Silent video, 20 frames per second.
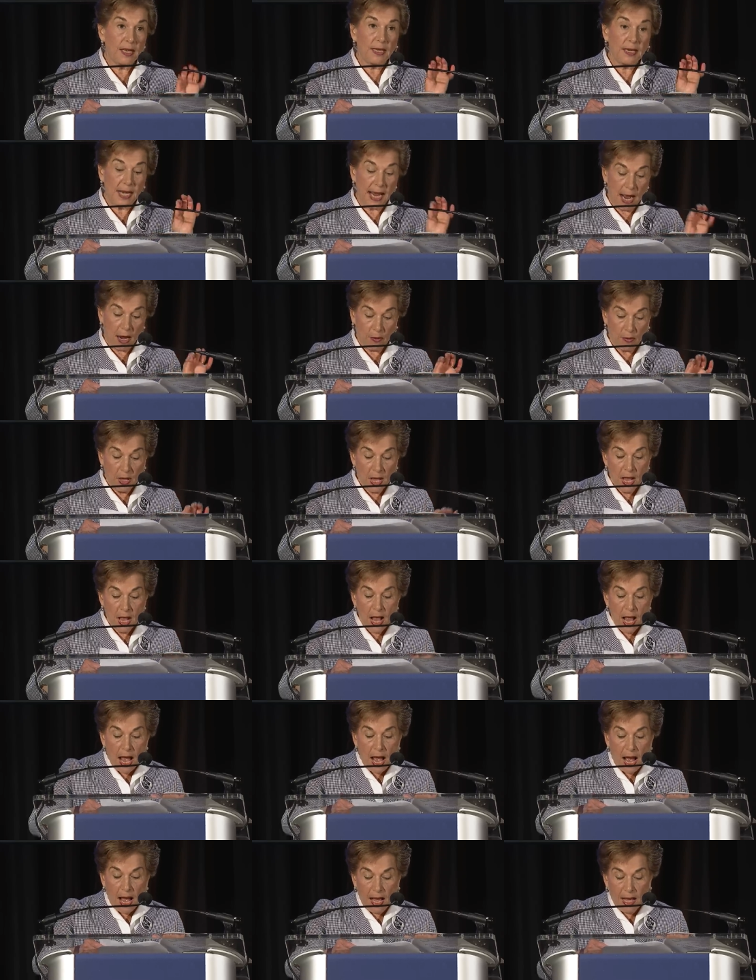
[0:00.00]
Now,
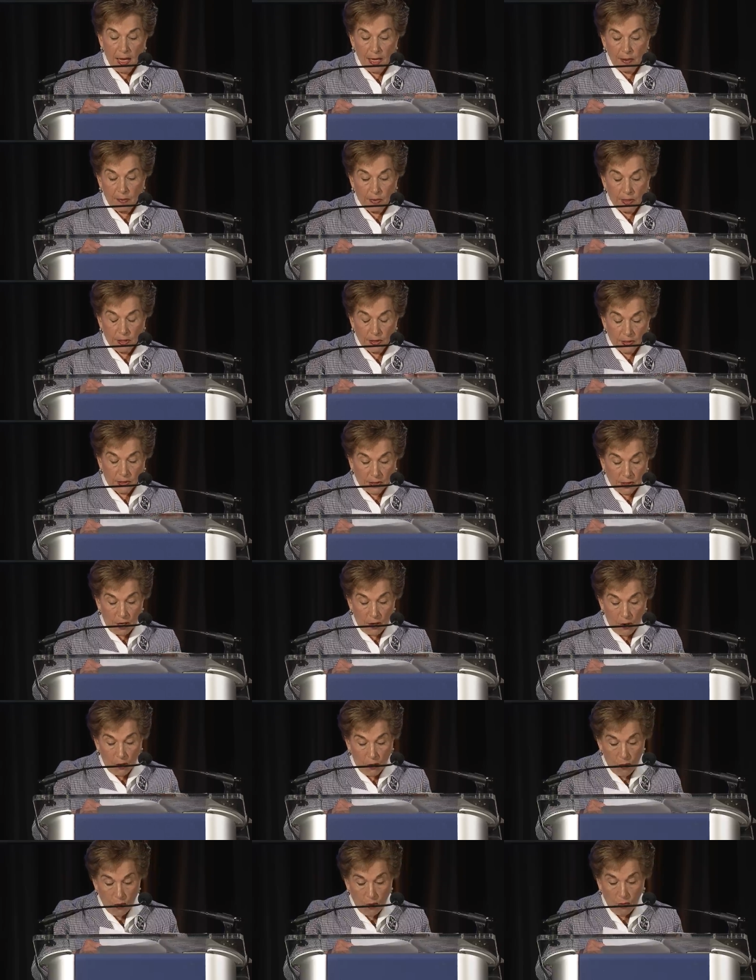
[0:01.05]
um,
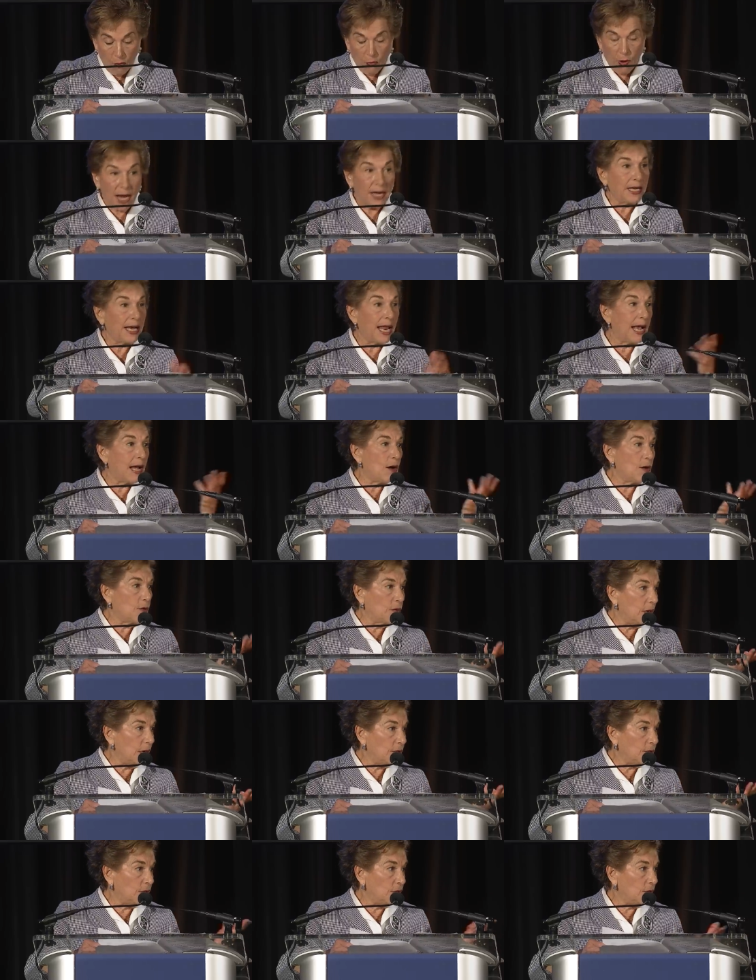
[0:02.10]
so right now,
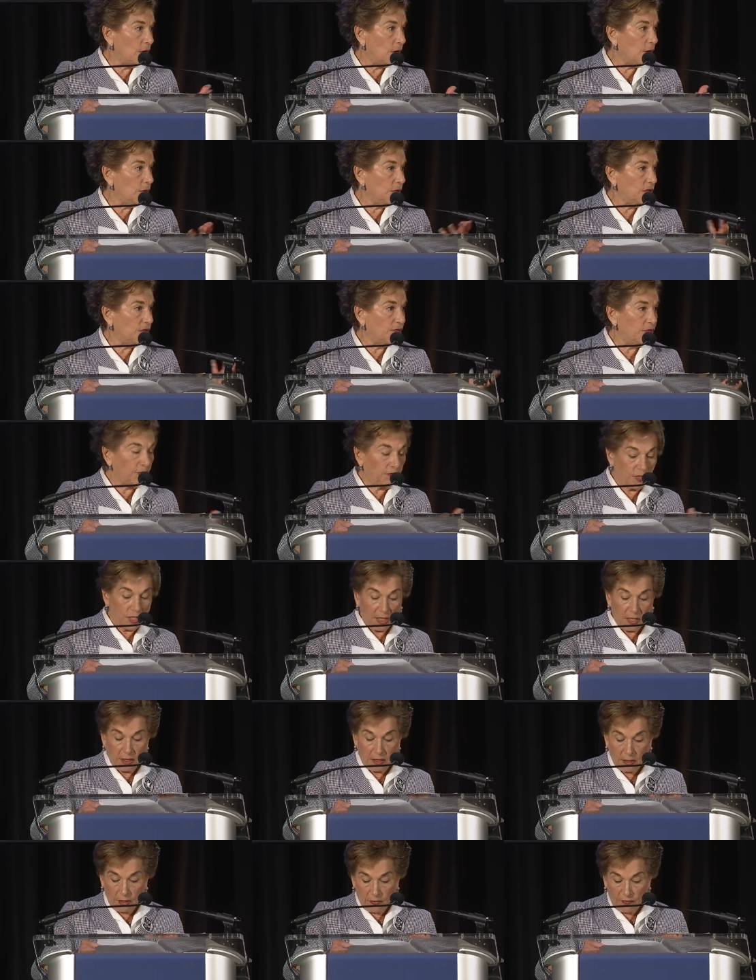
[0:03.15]
as you know, it's
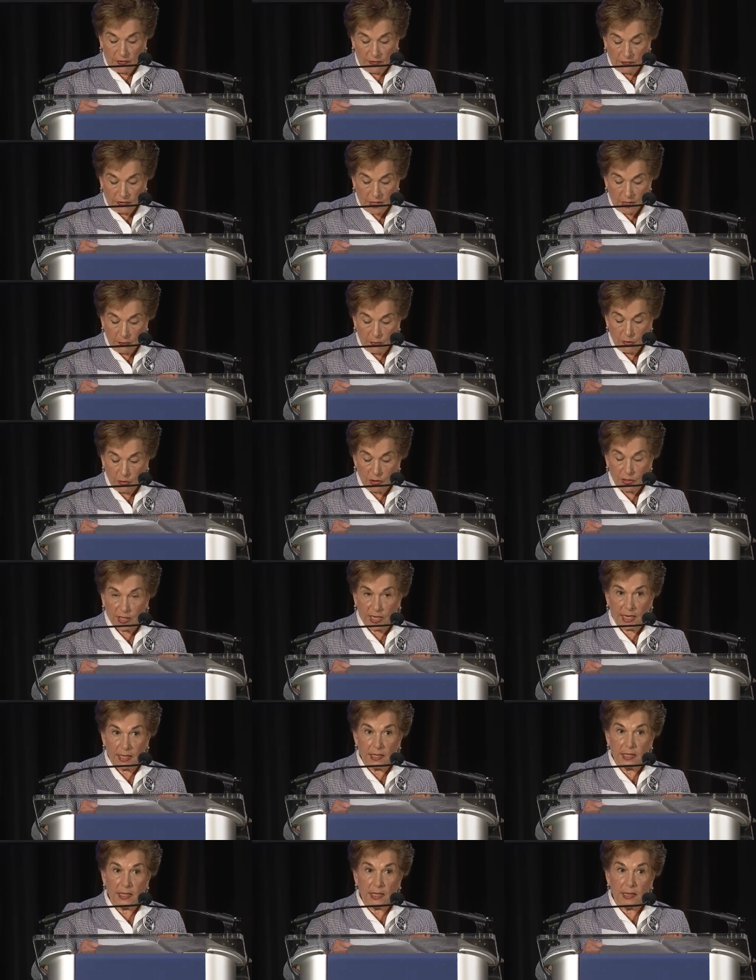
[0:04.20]
15,
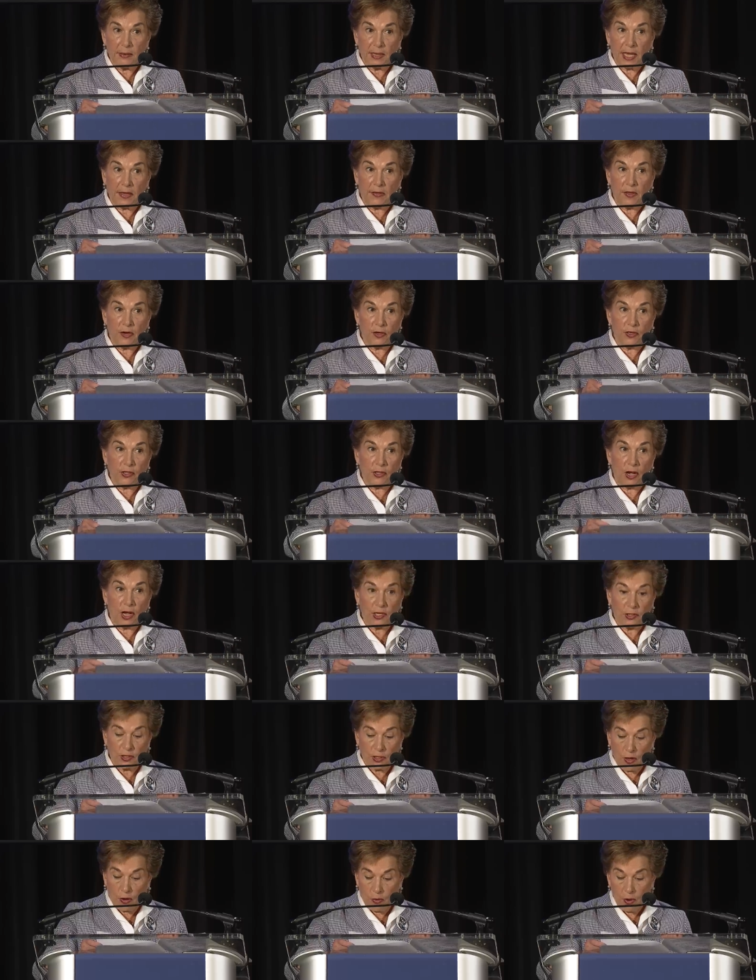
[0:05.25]
percent and then there's
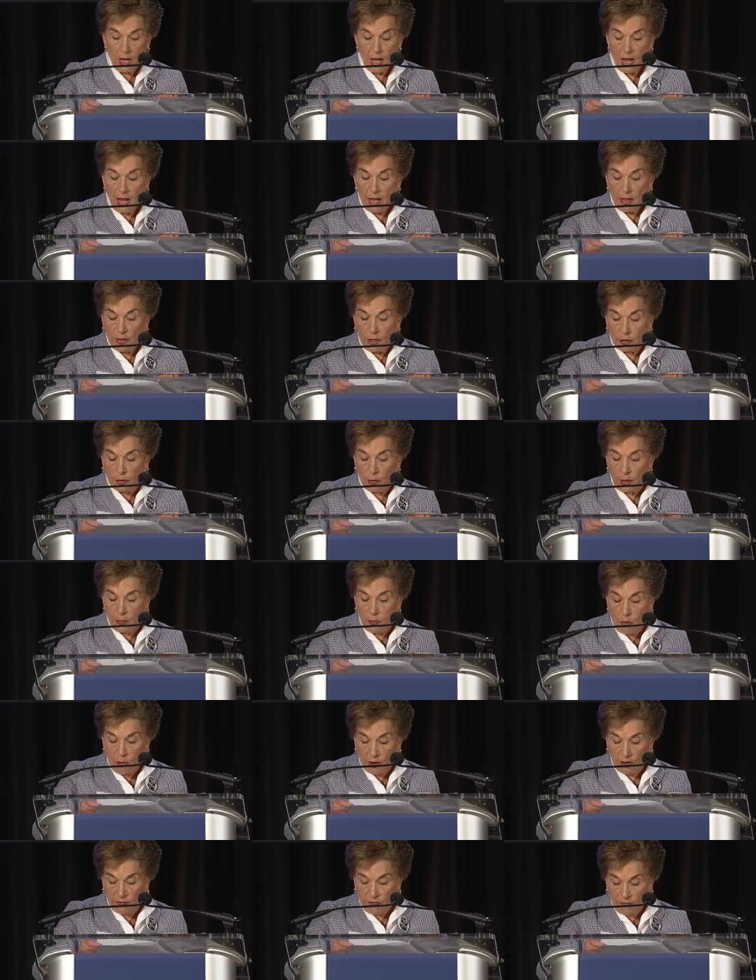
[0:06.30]
also the
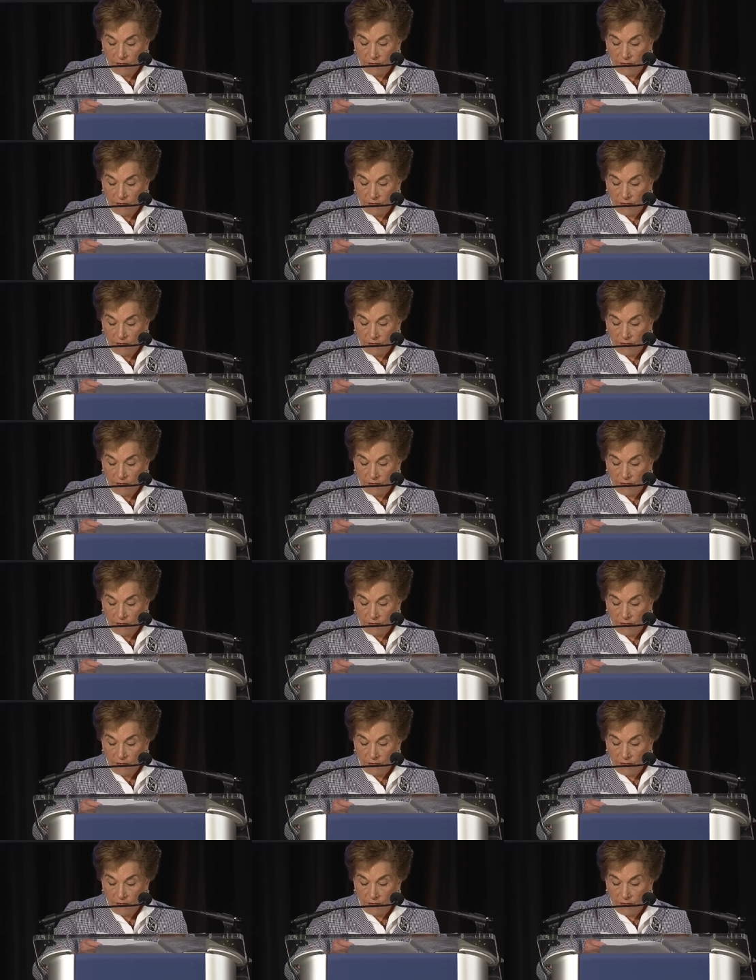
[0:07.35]
3.5